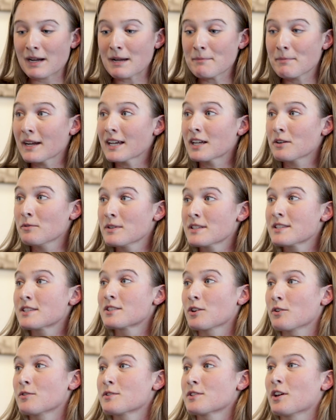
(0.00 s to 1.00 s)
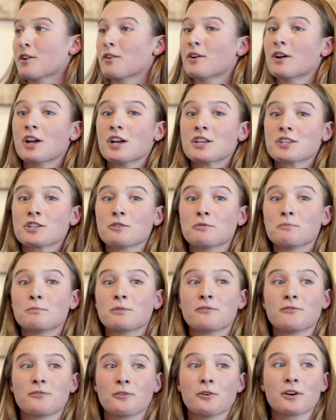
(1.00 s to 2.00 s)
My bike was so slow. So
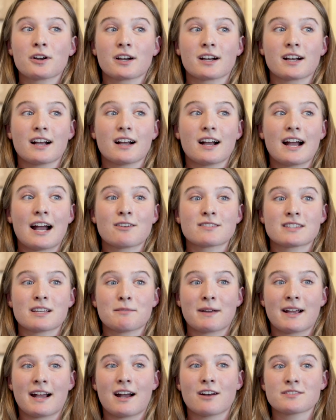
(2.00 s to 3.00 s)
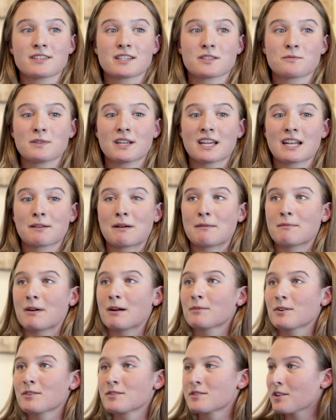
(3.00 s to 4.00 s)
before, I was at my house this weekend and my
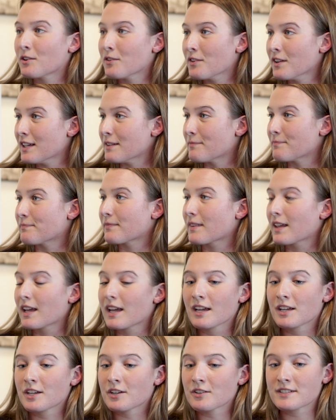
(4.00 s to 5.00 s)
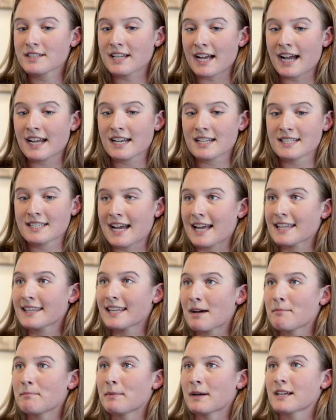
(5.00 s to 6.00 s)
mom goes, you know that your dad has had
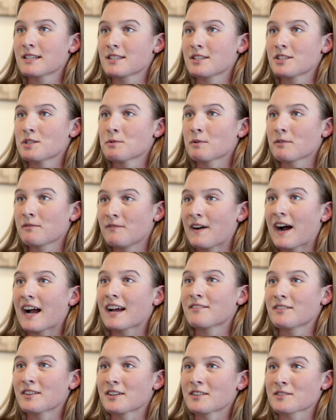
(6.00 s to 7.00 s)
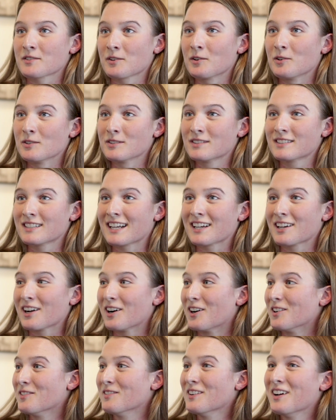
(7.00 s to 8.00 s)
that bike since you were 5 years old. And I
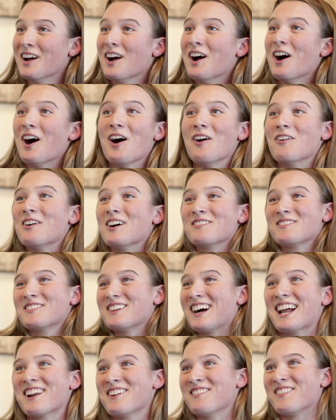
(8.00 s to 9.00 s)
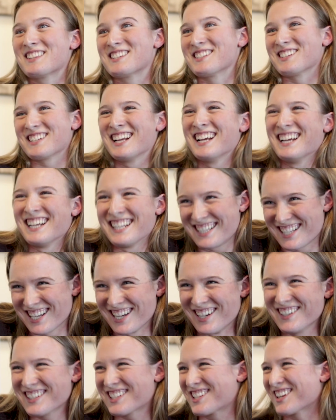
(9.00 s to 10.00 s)
go, oh, I'm glad I'm about to
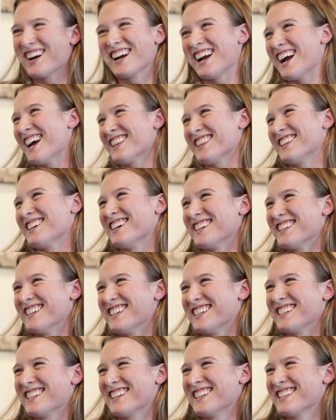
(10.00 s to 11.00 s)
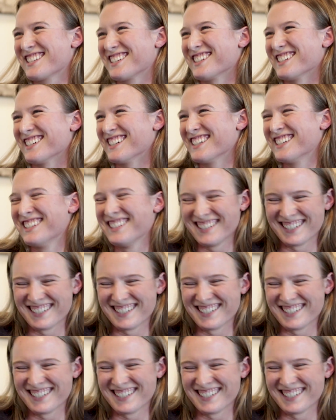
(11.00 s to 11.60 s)
do a triathlon in it. That's good.